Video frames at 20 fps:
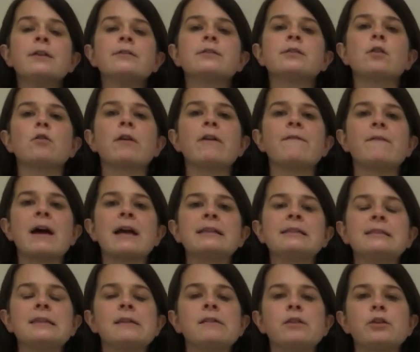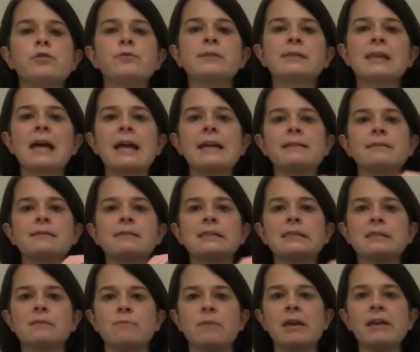So if I see that you cite
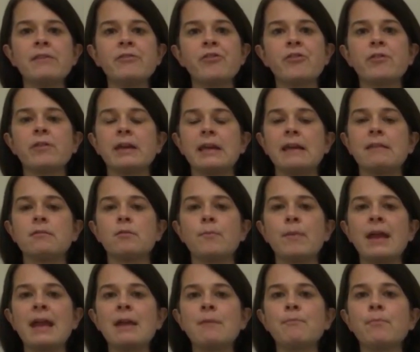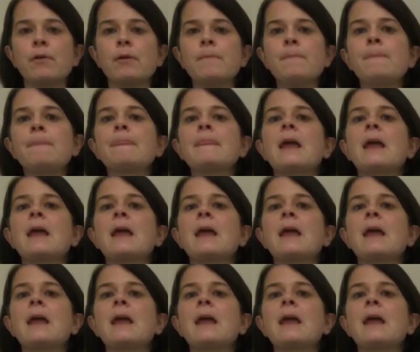Smith in the paper,